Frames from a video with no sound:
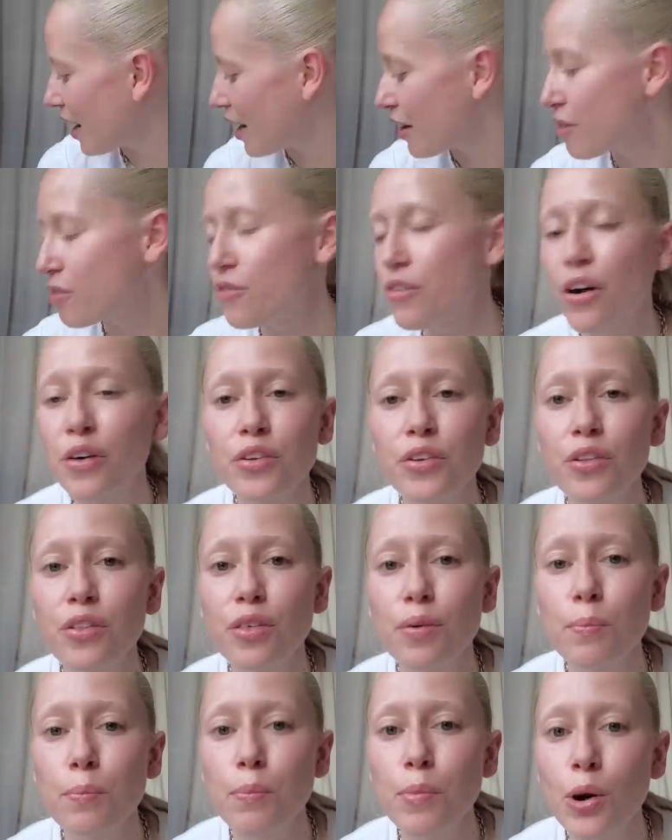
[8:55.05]
I found
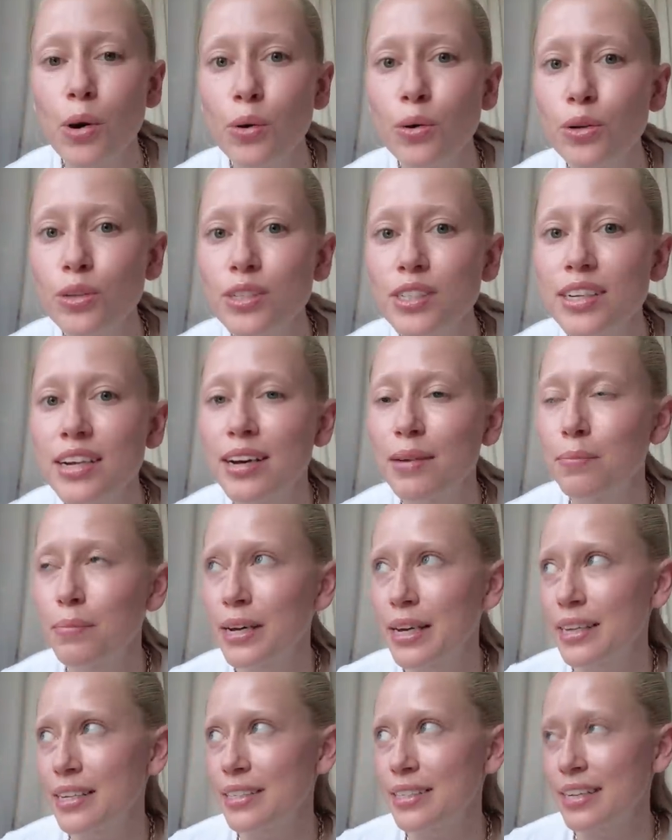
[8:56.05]
the most
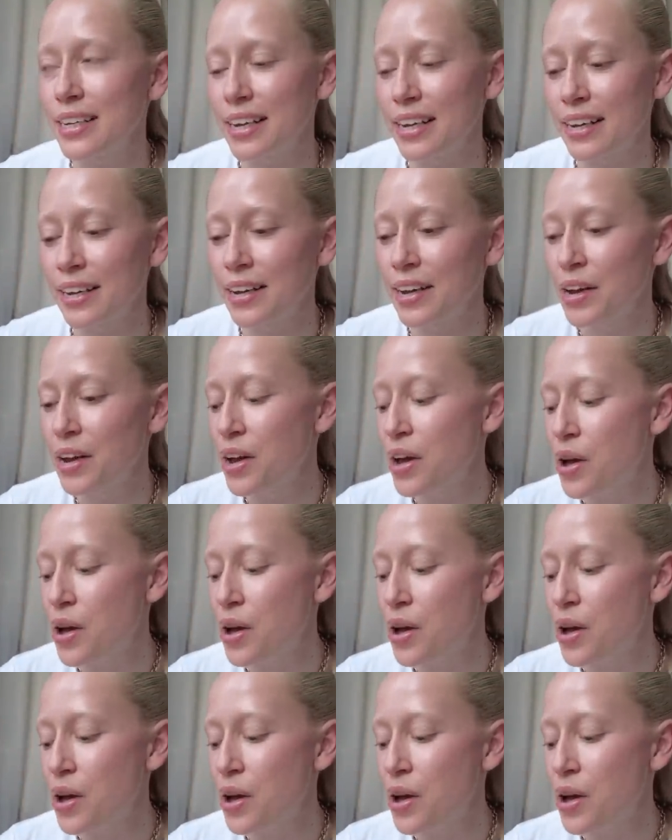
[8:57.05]
amazing